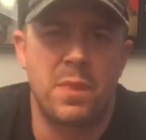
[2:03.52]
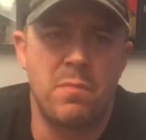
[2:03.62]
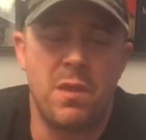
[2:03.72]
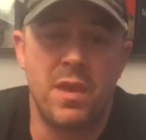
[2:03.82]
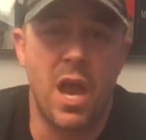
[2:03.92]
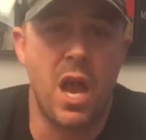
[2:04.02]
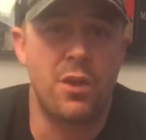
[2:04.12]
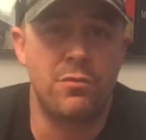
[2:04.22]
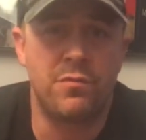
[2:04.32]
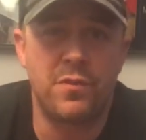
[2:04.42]
maybe
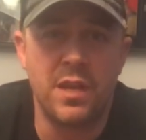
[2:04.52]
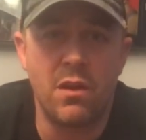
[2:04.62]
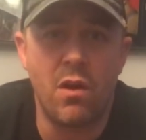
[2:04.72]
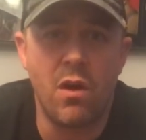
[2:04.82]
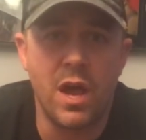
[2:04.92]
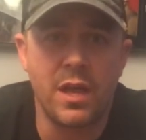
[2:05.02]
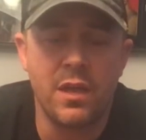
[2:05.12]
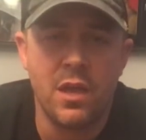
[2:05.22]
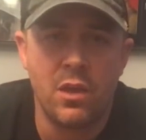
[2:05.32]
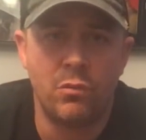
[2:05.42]
100 feet high,
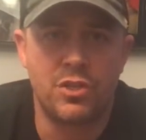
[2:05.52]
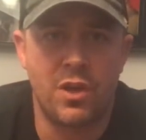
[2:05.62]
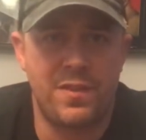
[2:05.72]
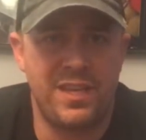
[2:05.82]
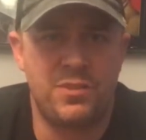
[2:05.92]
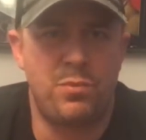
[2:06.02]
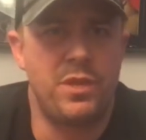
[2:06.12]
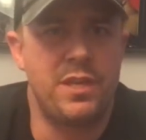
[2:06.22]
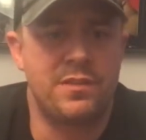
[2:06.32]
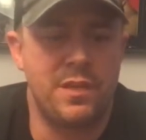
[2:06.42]
which I think is
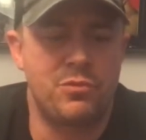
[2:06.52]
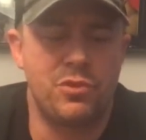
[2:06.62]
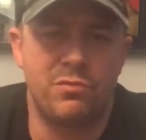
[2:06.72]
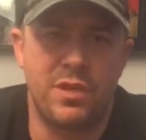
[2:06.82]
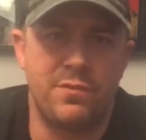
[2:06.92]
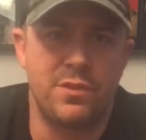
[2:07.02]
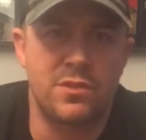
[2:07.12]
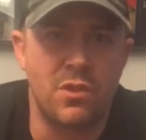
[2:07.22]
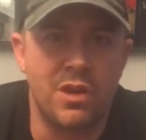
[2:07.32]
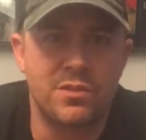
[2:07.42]
pretty exceptional given the
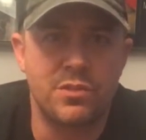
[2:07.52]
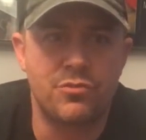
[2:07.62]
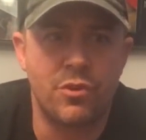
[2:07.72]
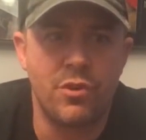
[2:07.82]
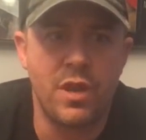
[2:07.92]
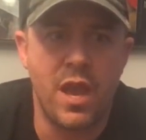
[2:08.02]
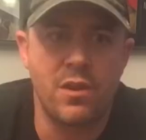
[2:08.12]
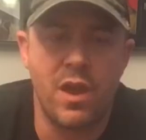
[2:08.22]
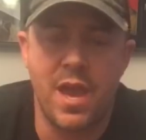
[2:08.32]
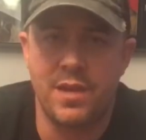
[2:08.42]
size of the drone, and
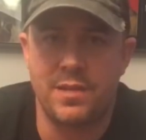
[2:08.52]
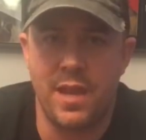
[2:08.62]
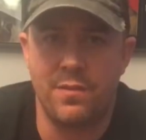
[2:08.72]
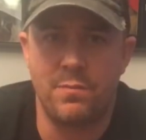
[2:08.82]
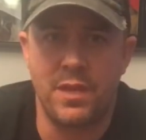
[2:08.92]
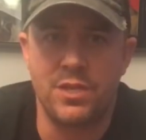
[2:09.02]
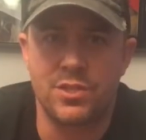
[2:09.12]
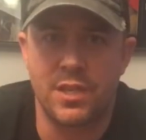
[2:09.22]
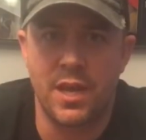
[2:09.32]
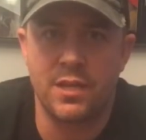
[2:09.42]
I had it down the beach
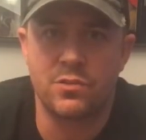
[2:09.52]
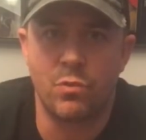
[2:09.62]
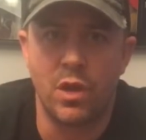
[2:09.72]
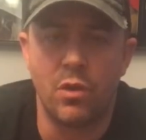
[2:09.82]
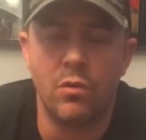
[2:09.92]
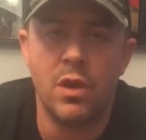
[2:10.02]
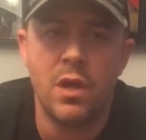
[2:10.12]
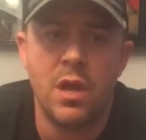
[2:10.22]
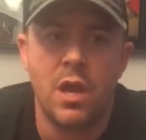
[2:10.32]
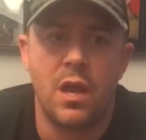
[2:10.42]
today as well.
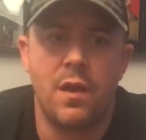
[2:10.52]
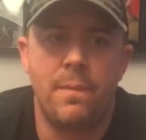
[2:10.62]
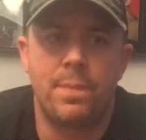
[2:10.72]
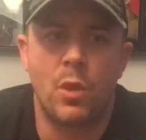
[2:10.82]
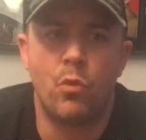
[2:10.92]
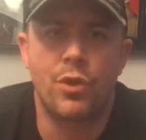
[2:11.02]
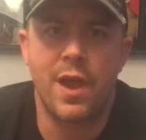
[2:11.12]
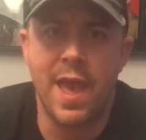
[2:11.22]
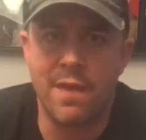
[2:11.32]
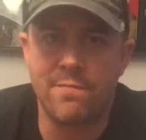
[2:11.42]
What
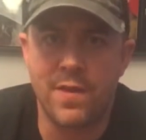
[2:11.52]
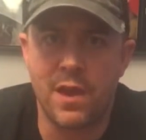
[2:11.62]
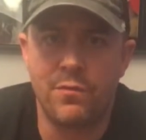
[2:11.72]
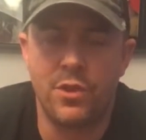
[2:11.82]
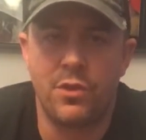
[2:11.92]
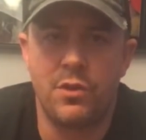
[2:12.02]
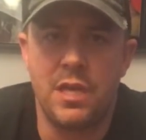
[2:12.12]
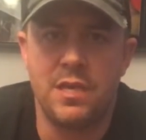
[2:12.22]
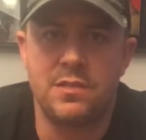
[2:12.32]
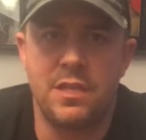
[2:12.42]
I have found though
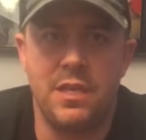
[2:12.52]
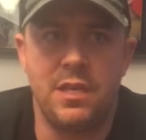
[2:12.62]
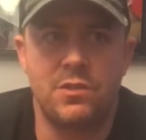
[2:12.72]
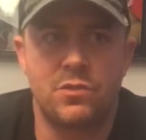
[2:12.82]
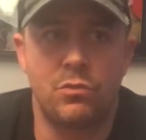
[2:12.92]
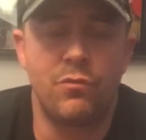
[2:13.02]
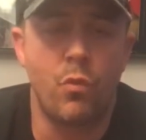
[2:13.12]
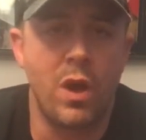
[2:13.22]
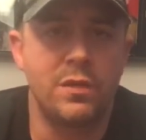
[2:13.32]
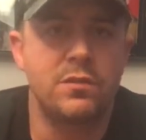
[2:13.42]
is in sort of
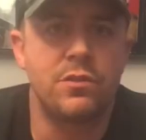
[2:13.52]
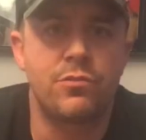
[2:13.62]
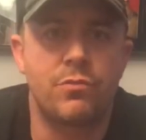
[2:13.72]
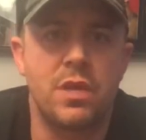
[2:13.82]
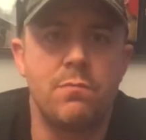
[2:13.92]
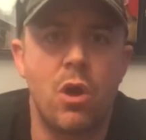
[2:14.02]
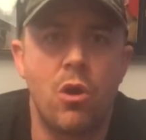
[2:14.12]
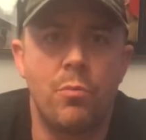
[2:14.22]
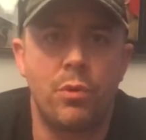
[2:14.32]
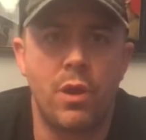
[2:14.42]
1 to 3
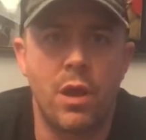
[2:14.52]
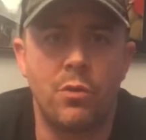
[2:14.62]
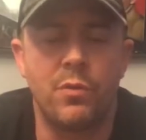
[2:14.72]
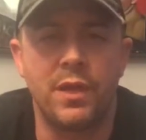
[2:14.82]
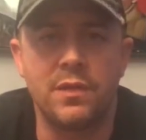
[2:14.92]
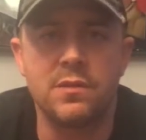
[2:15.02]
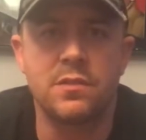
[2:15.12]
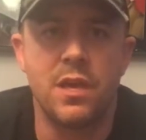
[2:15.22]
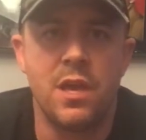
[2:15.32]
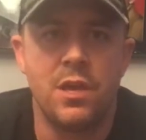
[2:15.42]
mile per hour
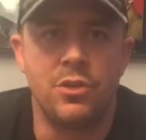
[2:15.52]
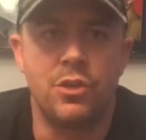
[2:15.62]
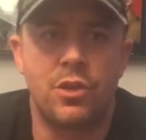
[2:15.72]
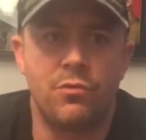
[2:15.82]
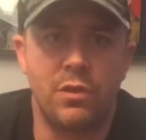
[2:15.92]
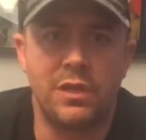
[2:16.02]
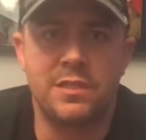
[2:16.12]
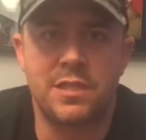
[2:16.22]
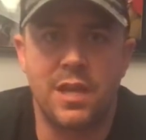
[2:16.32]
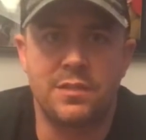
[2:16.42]
winds, you can really
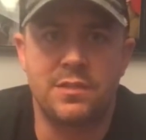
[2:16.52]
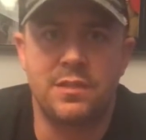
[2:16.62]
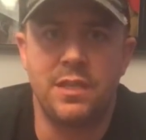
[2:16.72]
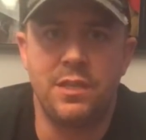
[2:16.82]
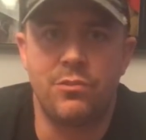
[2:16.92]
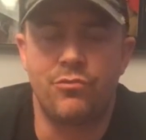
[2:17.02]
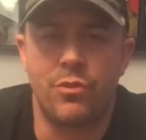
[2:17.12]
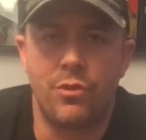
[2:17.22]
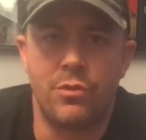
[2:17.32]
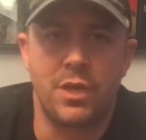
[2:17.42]
start to see the
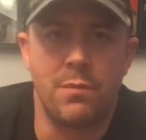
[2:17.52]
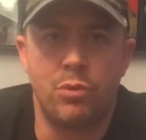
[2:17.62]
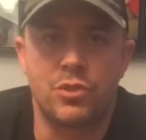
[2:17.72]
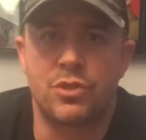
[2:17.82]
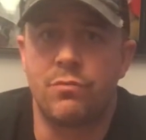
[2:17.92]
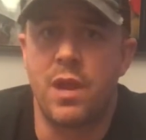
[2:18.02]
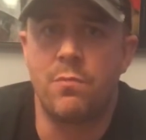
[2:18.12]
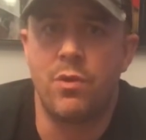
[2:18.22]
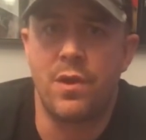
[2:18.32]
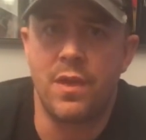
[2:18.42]
drone get pushed
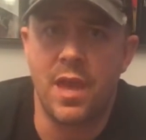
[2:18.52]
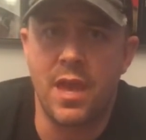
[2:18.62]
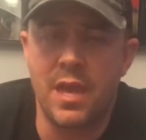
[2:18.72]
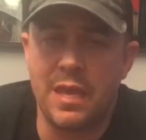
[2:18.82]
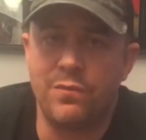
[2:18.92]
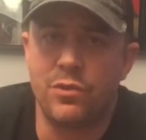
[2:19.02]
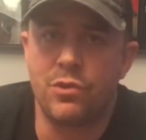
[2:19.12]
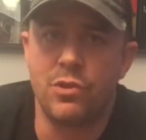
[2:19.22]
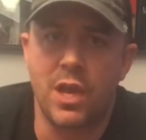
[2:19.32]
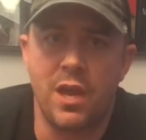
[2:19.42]
around by the air, even though
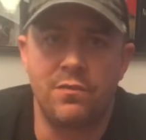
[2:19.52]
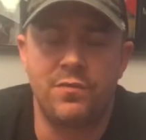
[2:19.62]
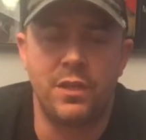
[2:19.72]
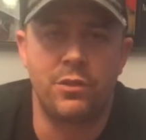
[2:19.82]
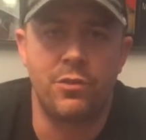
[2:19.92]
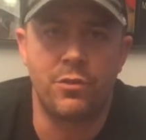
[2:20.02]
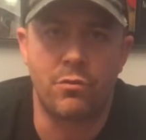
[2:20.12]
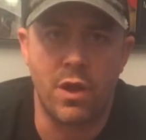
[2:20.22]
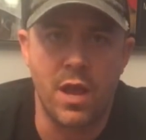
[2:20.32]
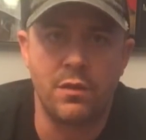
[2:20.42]
you can't feel it on the
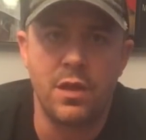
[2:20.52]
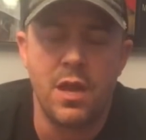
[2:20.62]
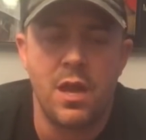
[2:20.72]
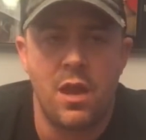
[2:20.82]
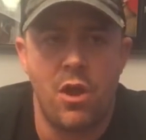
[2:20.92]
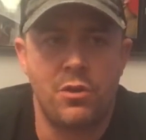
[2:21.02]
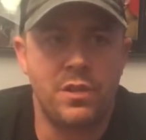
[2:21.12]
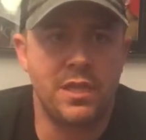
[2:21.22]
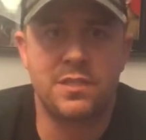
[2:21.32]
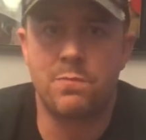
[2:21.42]
ground. I don't
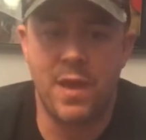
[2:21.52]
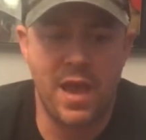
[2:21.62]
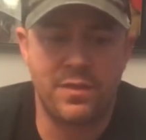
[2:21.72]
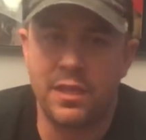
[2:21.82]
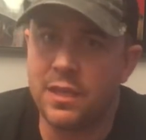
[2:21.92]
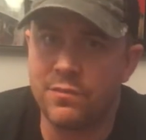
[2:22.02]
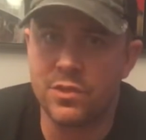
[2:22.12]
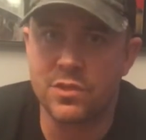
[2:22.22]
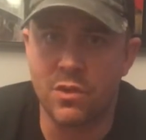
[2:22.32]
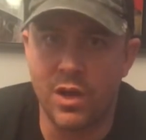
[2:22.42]
think it's a bad thing given
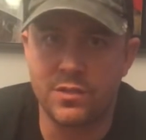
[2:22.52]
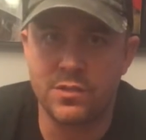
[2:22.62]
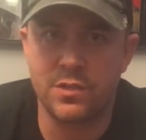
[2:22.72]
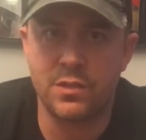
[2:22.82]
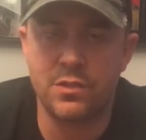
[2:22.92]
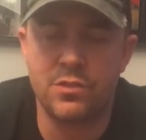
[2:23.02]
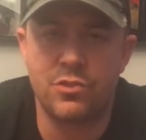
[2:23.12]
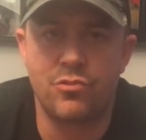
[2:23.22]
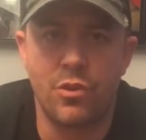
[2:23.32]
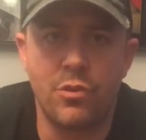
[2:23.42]
the size of the
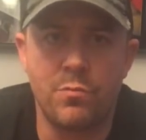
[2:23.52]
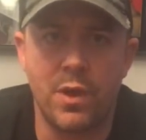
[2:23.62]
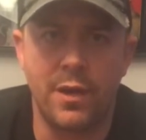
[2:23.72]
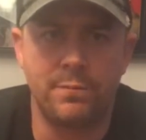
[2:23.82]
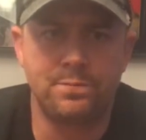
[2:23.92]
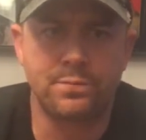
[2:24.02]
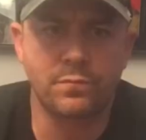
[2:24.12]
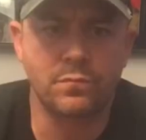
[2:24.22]
drone, but